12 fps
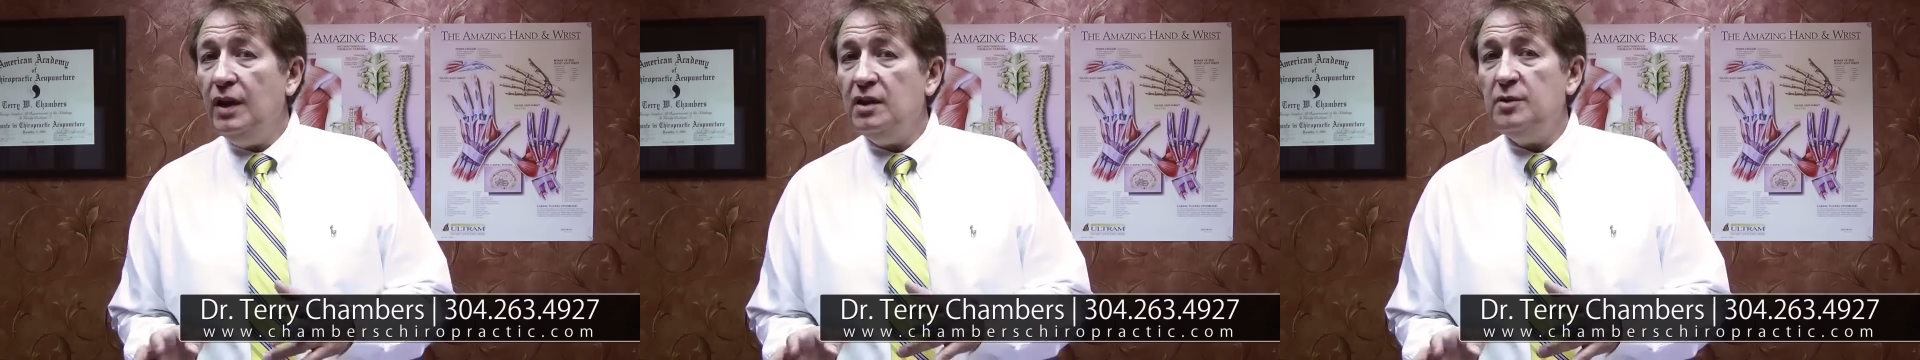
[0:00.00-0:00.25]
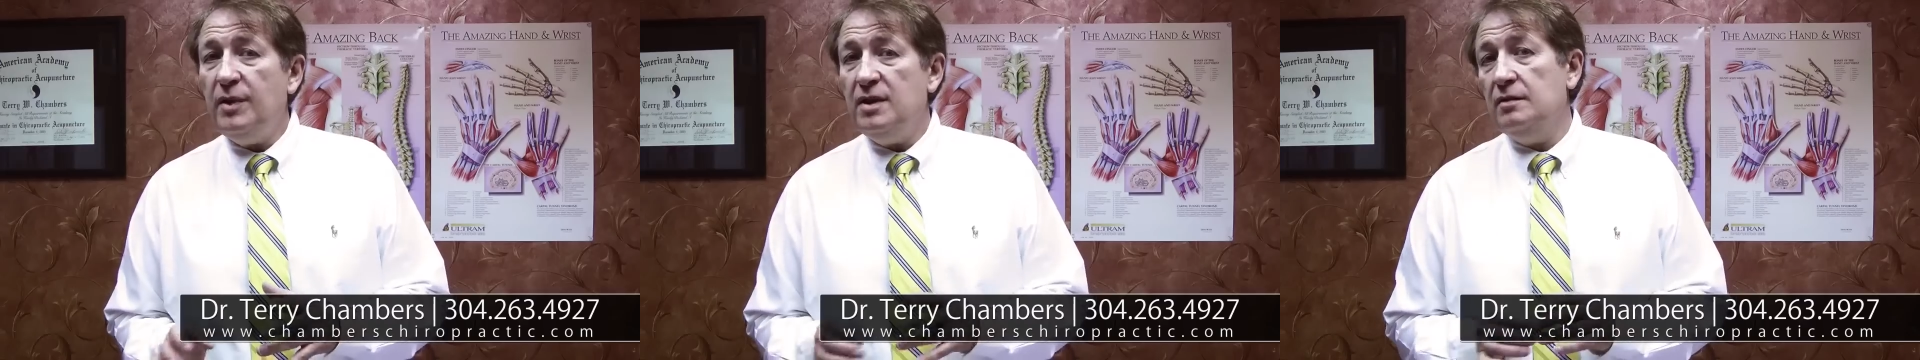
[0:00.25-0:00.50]

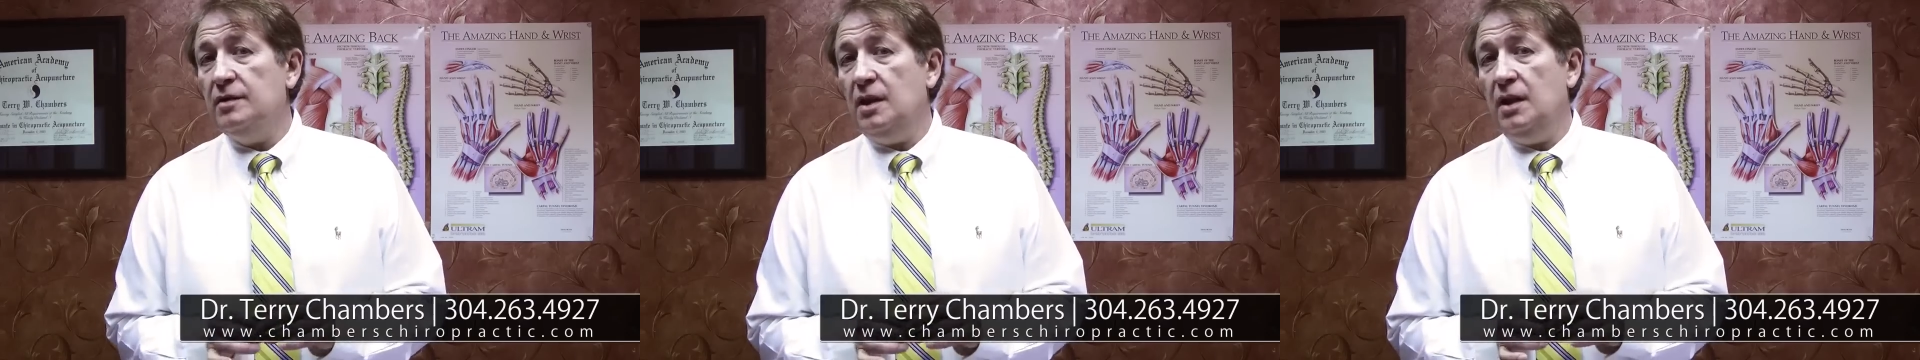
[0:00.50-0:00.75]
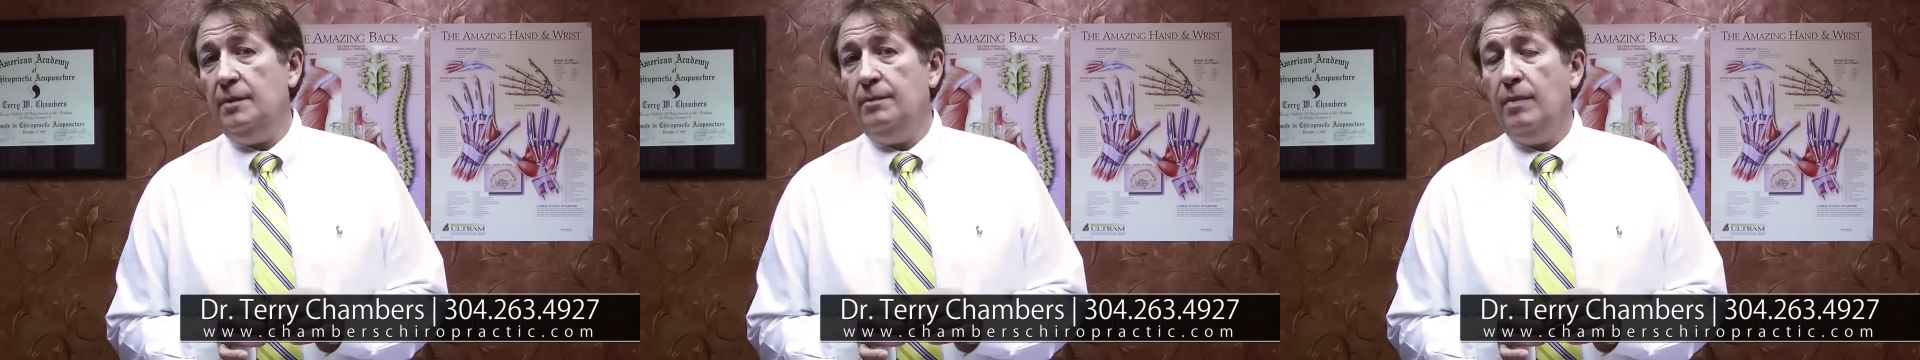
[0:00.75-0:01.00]
inexpensive
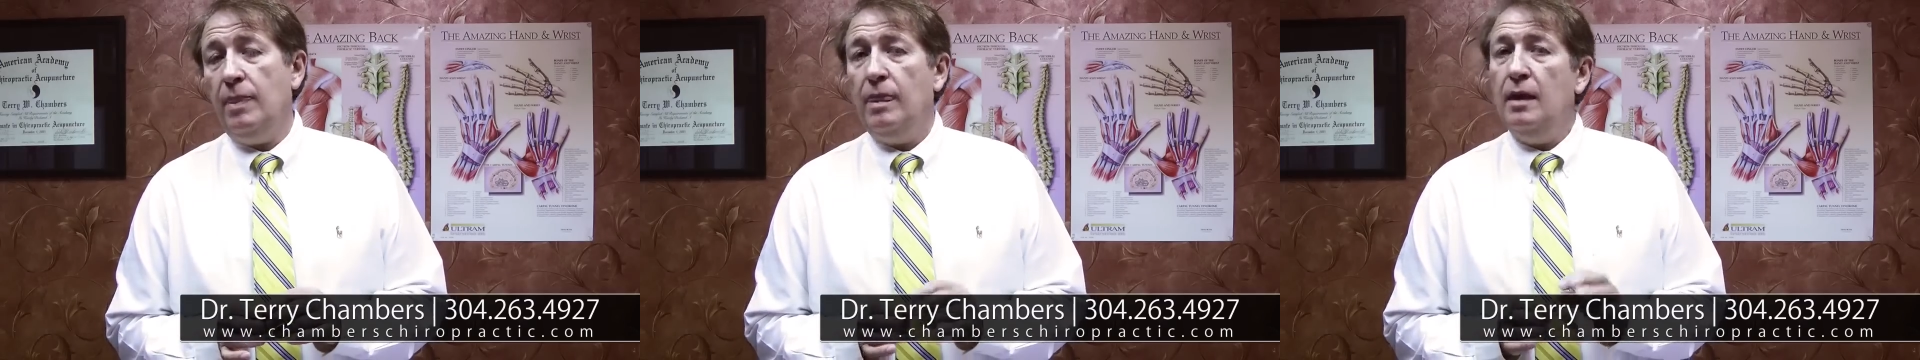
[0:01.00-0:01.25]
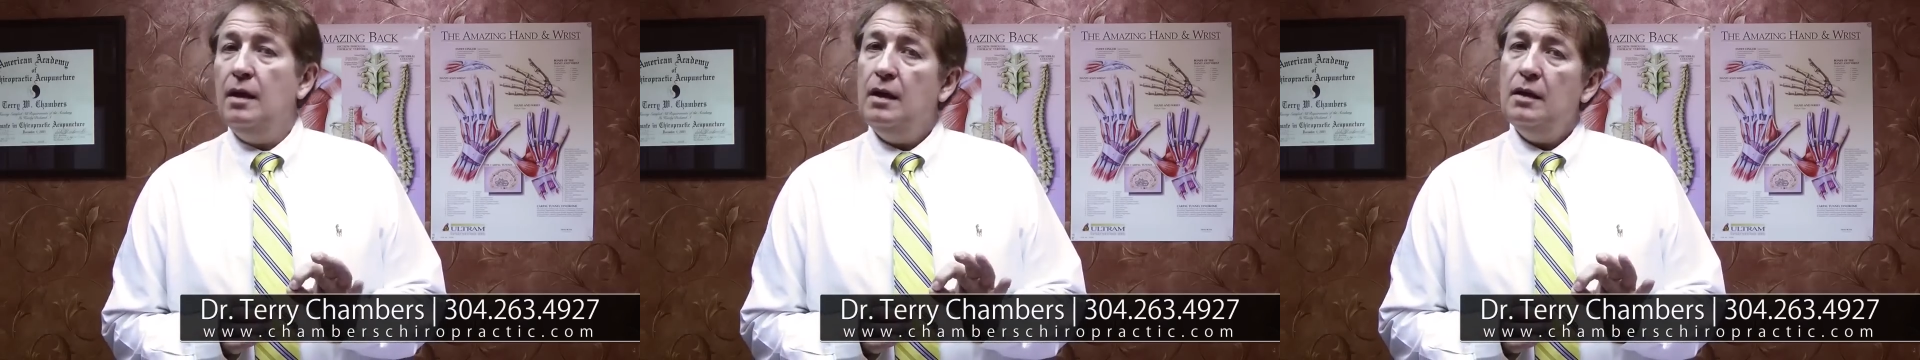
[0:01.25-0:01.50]
time.
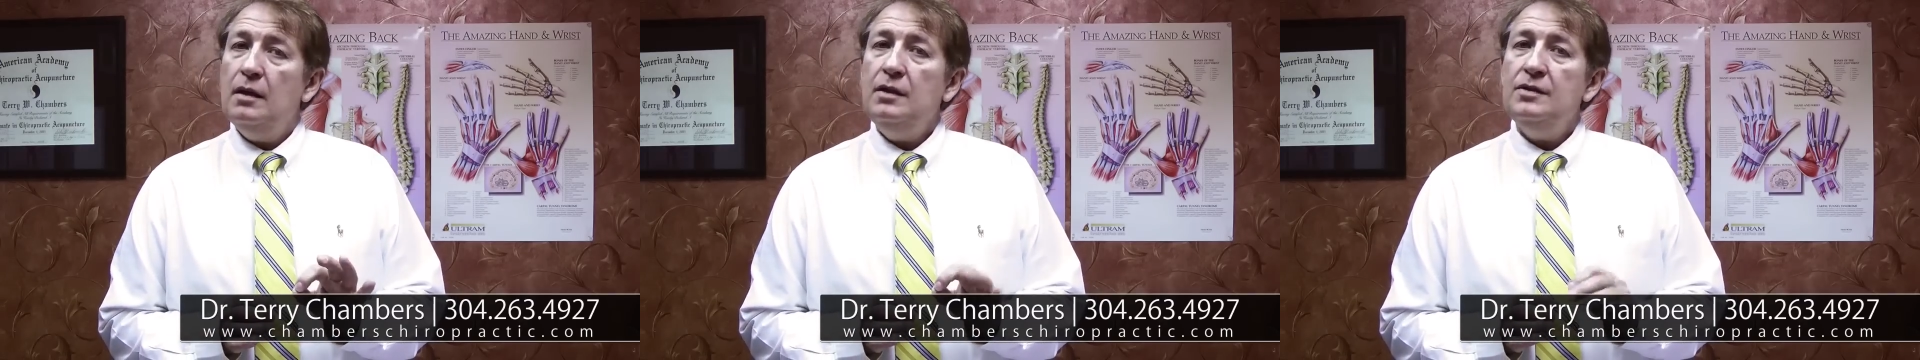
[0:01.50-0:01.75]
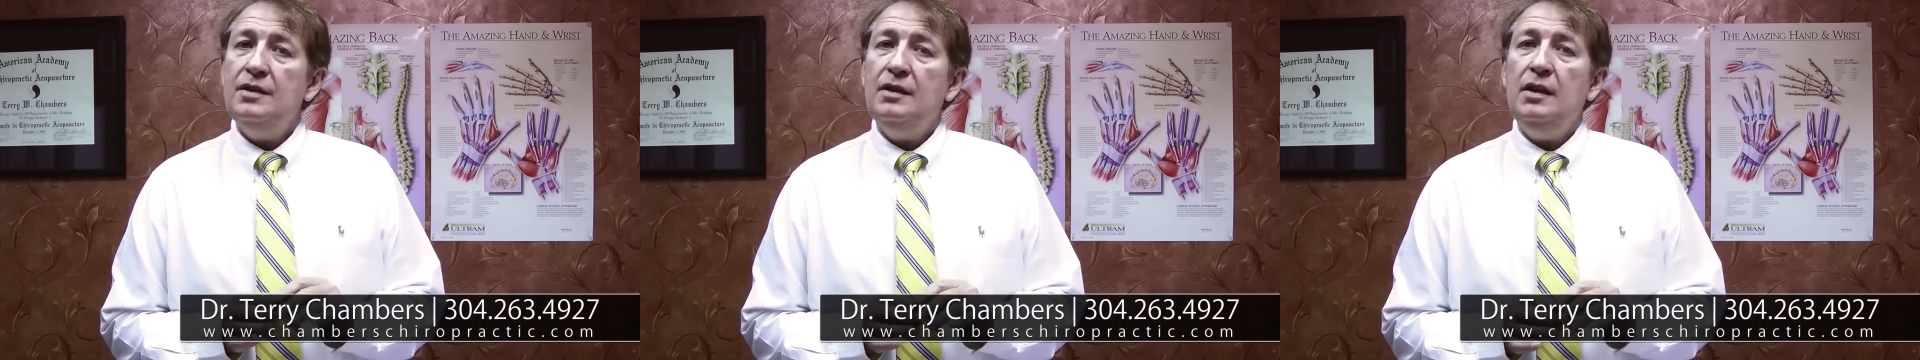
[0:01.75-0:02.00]
And
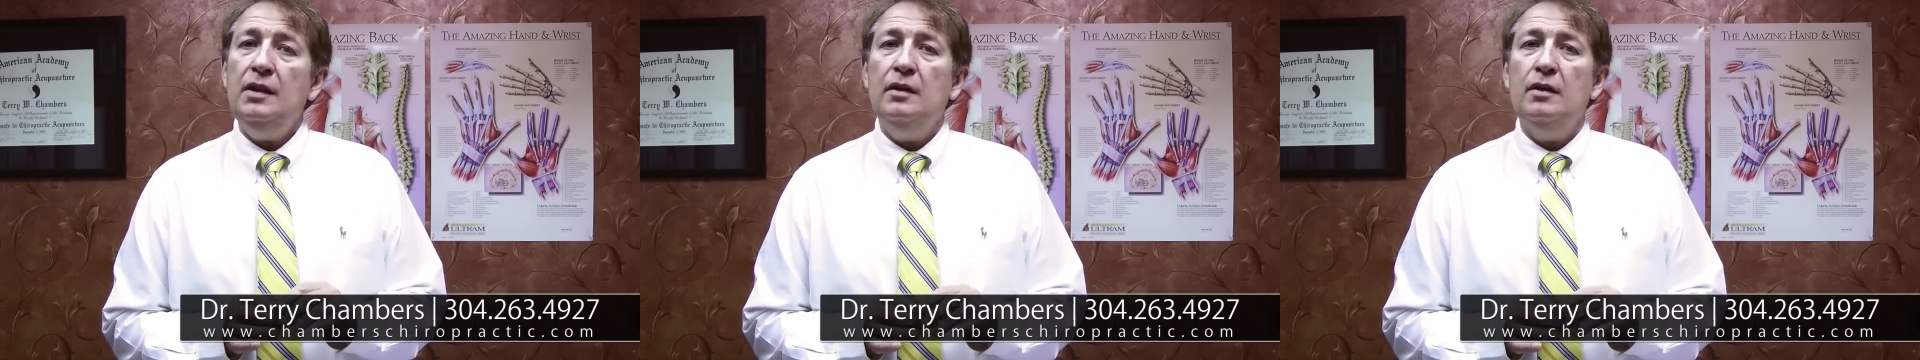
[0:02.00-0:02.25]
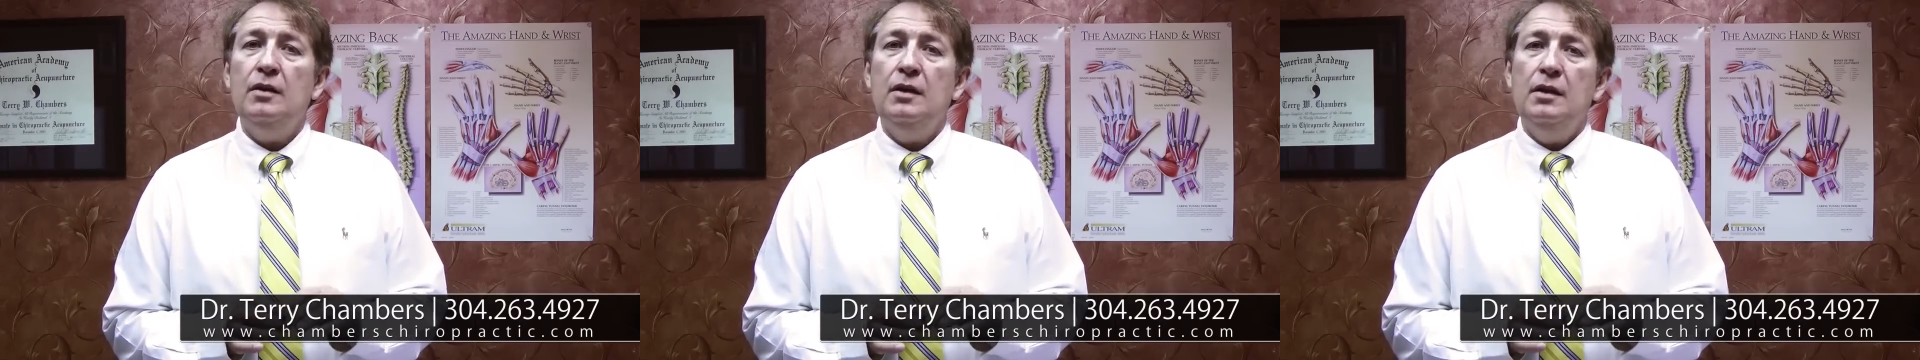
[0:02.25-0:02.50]
here's the key
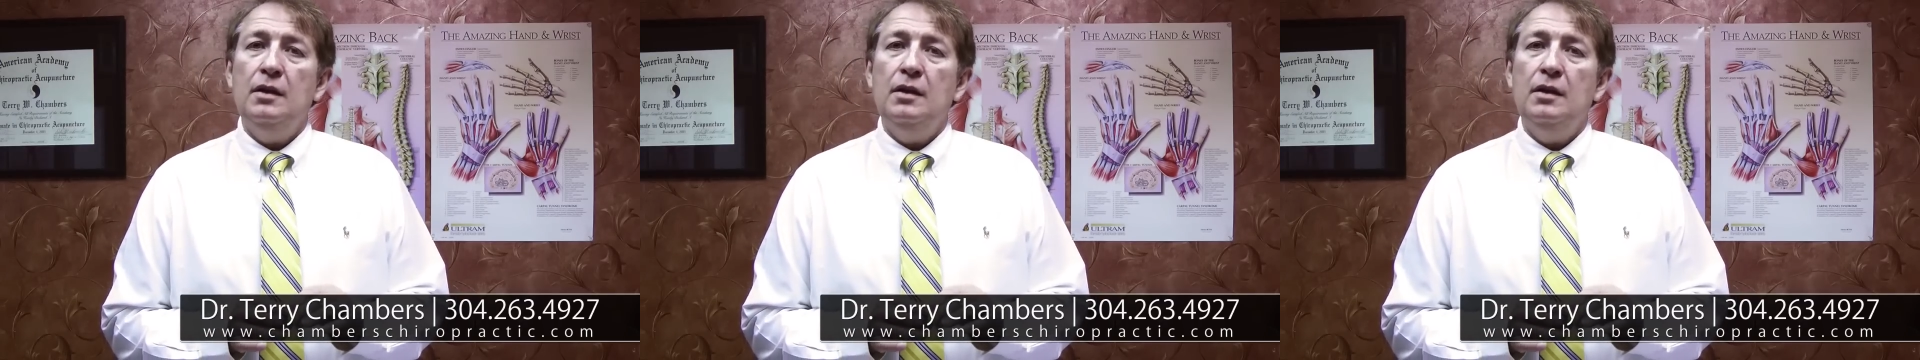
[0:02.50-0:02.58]
though.